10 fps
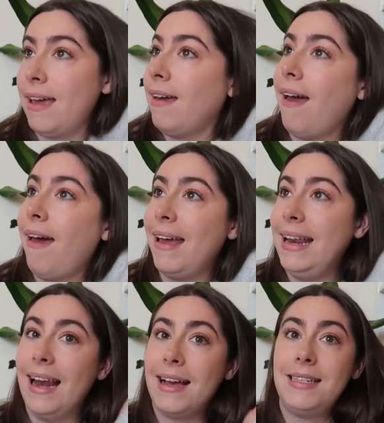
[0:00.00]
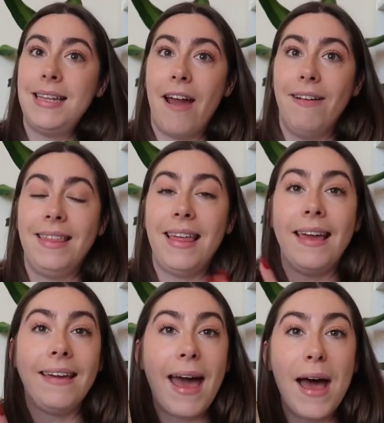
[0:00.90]
like early last year, I
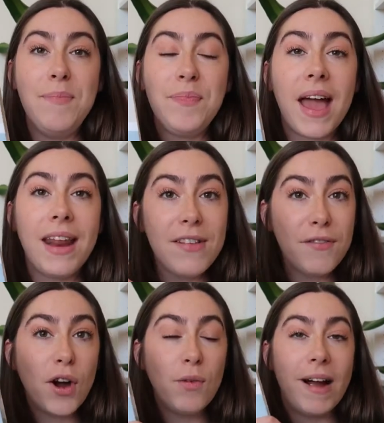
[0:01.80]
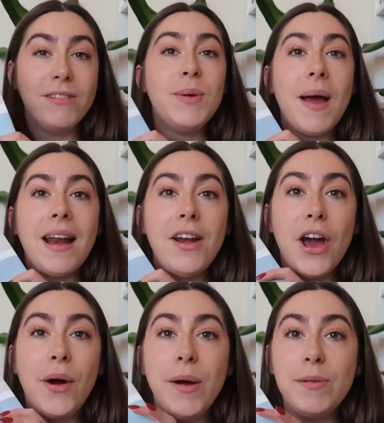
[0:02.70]
think, um, and I've never gotten around to it, and I
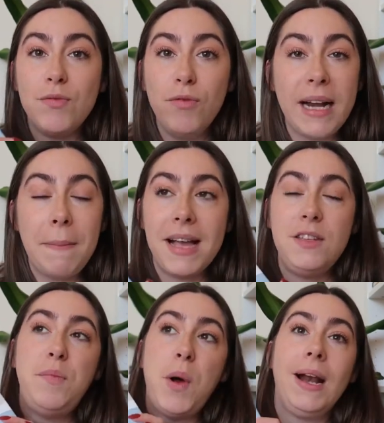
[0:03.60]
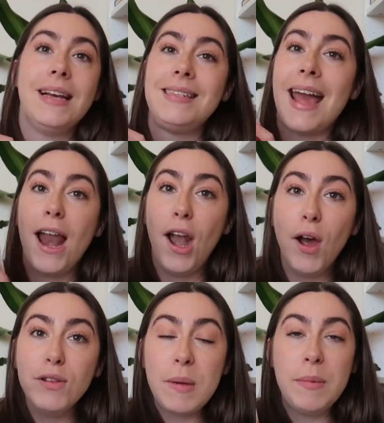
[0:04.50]
know it was a really massive book last year,
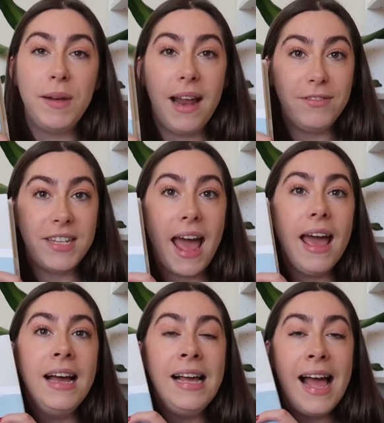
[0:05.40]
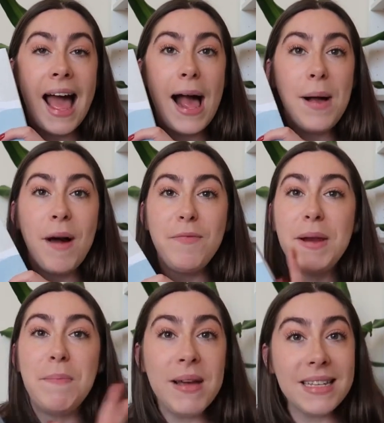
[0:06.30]
loads of people loved it. um, I've
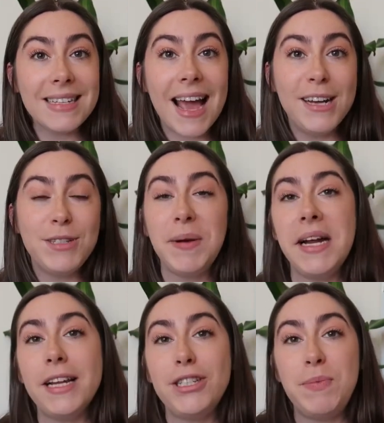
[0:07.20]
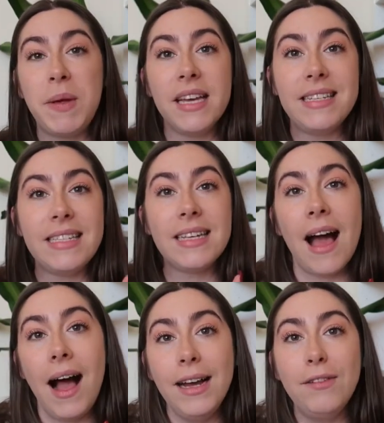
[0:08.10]
been a bit scared to read it just because it's
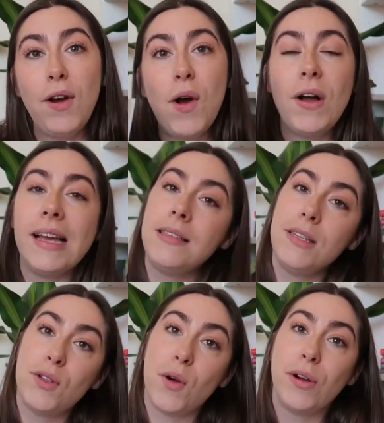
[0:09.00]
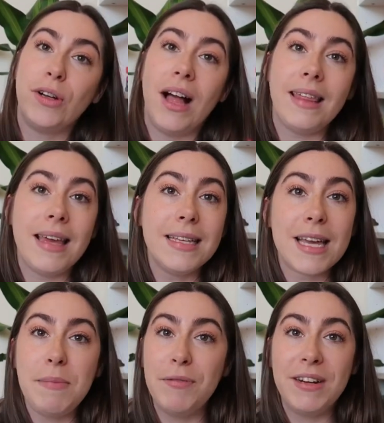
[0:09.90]
kind of long, it's historical, I think it's
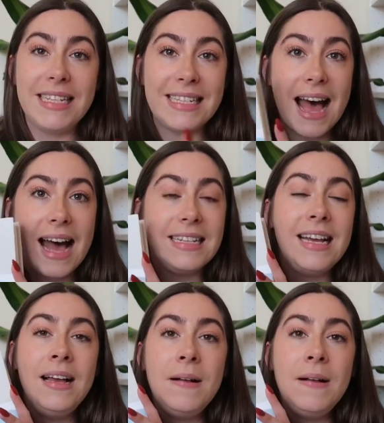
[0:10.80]
gonna be really sad.